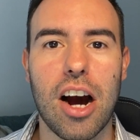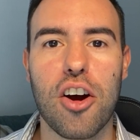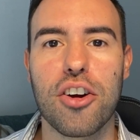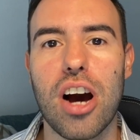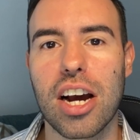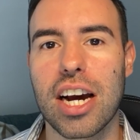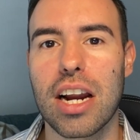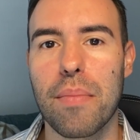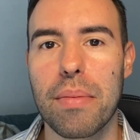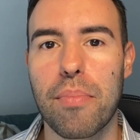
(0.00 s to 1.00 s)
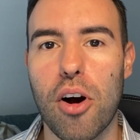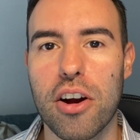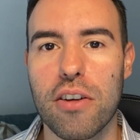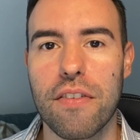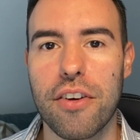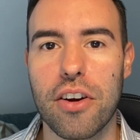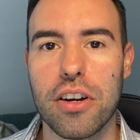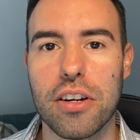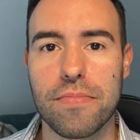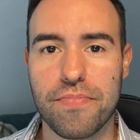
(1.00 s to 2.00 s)
are not gonna be part of
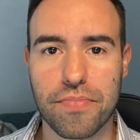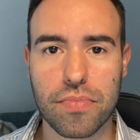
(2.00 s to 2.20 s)
their